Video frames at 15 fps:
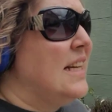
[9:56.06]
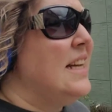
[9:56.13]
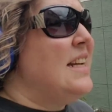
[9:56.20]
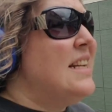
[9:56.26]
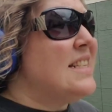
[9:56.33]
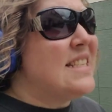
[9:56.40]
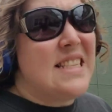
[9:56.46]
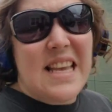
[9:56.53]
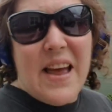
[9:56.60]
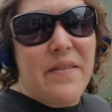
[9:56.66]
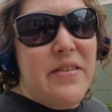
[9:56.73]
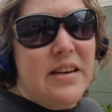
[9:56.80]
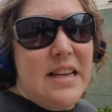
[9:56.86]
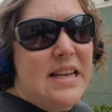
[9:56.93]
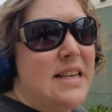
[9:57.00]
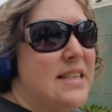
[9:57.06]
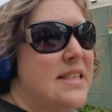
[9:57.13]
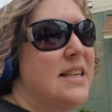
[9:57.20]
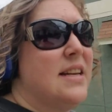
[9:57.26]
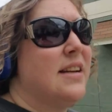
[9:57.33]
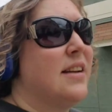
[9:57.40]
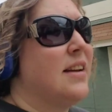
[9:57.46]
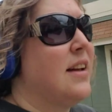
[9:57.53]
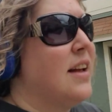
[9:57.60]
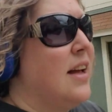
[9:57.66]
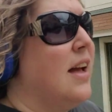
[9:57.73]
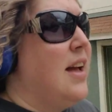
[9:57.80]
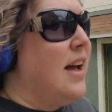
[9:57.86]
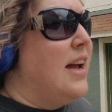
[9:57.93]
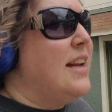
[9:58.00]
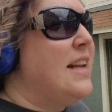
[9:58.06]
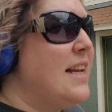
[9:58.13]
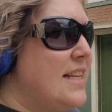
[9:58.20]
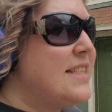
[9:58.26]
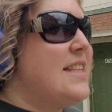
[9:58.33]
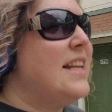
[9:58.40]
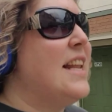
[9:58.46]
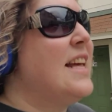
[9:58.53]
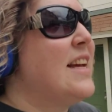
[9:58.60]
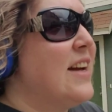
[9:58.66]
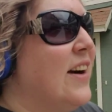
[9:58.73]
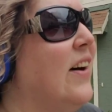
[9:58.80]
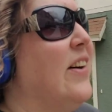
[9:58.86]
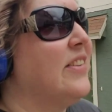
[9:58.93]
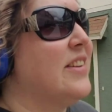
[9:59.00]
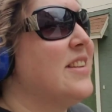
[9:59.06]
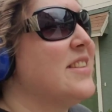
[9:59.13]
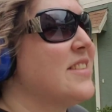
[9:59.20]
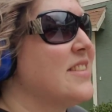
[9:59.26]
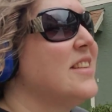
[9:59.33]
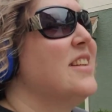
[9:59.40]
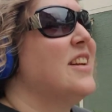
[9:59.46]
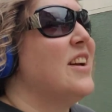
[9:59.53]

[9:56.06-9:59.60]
in his 70s, and he's sitting on this